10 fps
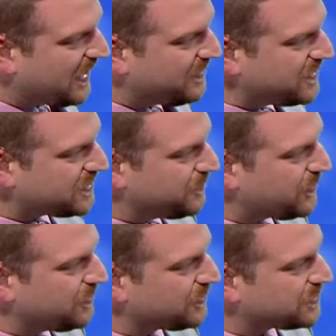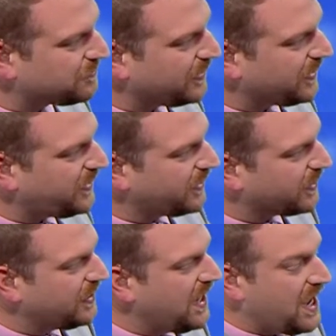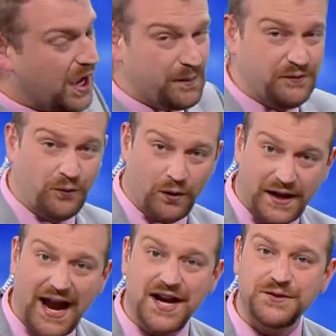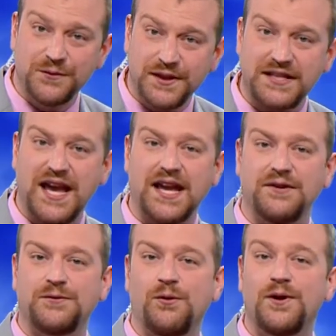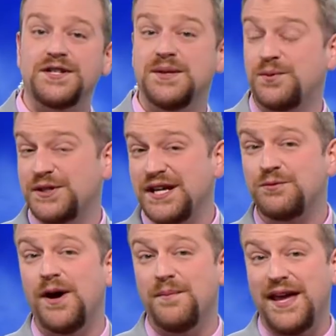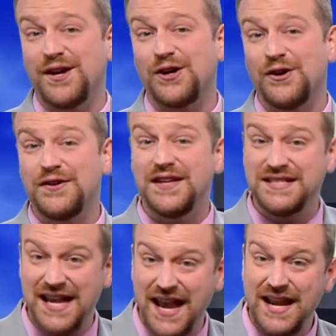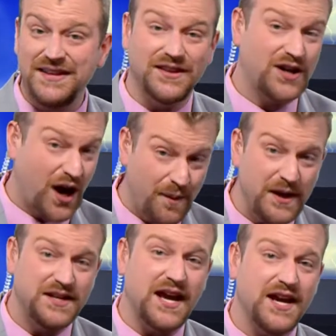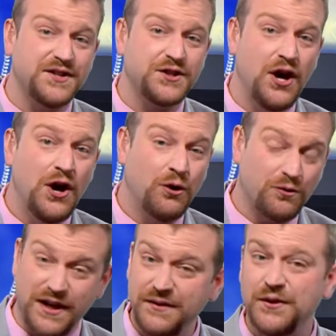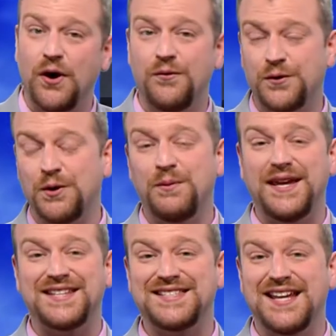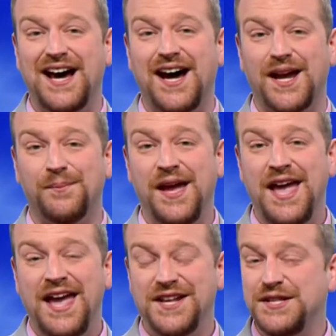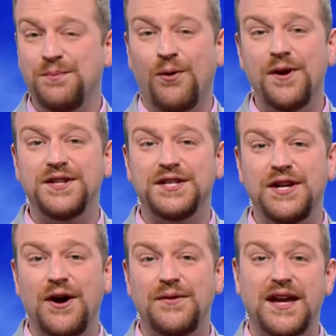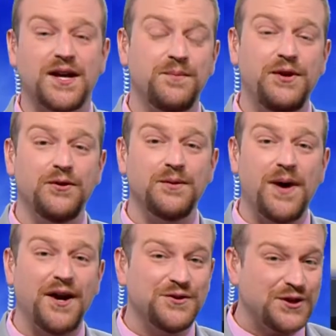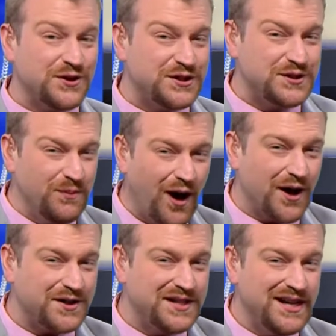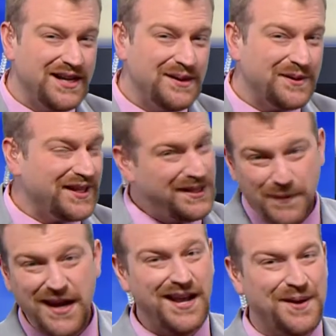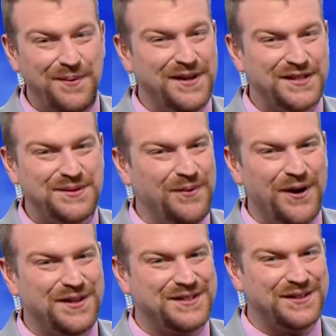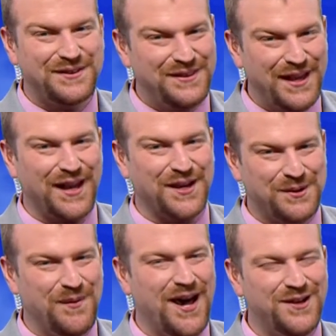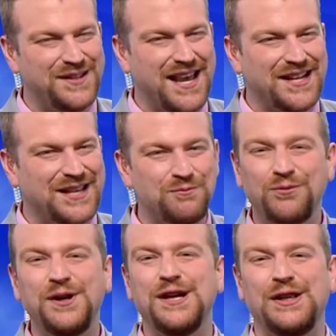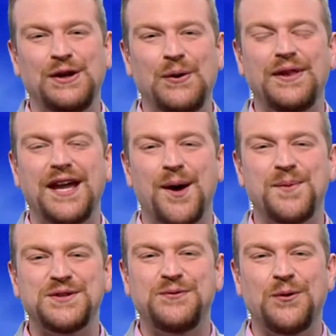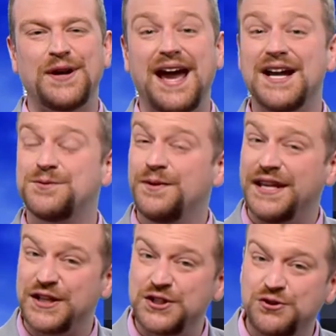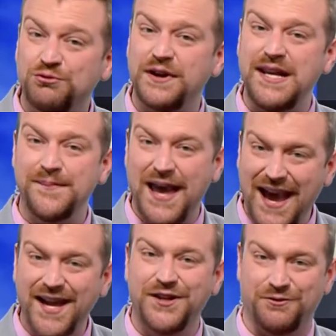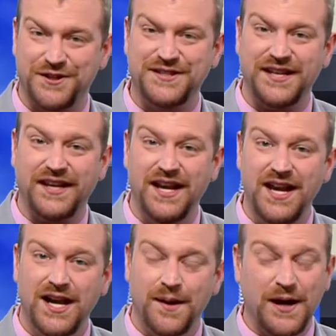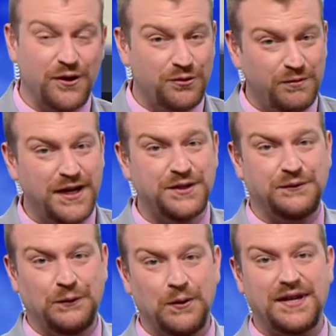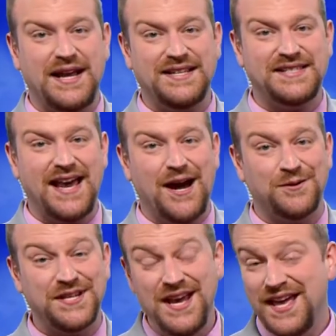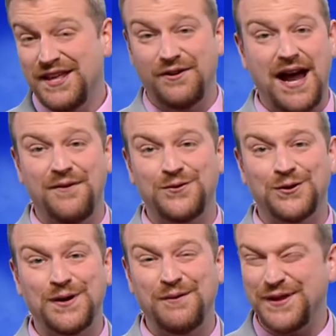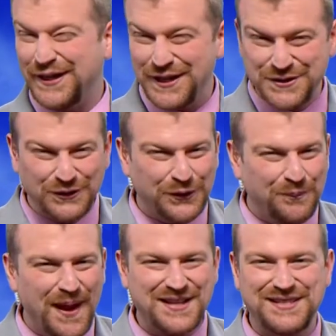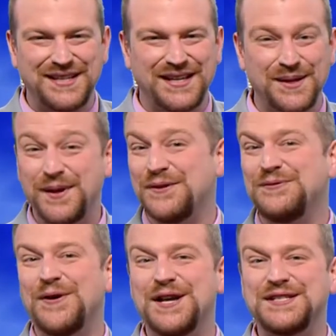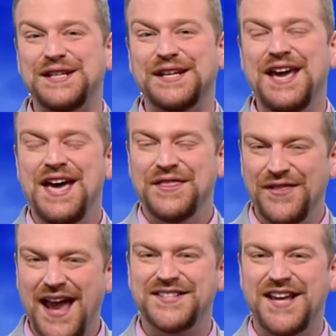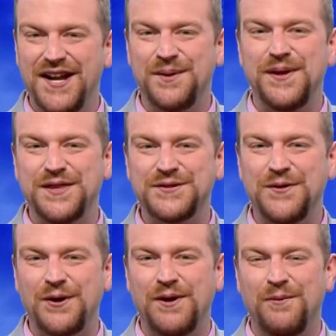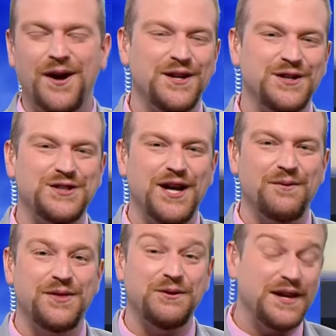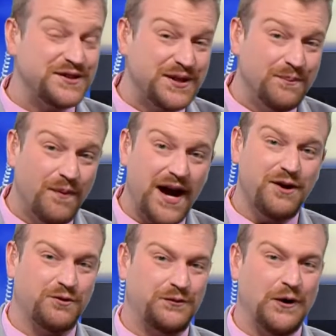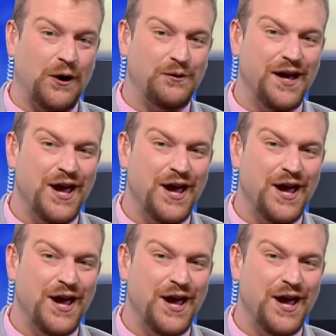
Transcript: on this computer screen here, help me forecast for the day, of course, and predict what may occur in the day, in the coming days, or even over a week's time. It's important to know that computer models are smart, but they may not be as smart as you think. Model data can really only help us forecast with extreme accuracy about 3 to 4 days out. Thereafter, everything gets a little messy and a bit fuzzy. The last item in this photo I wanted to share with you is the microphone.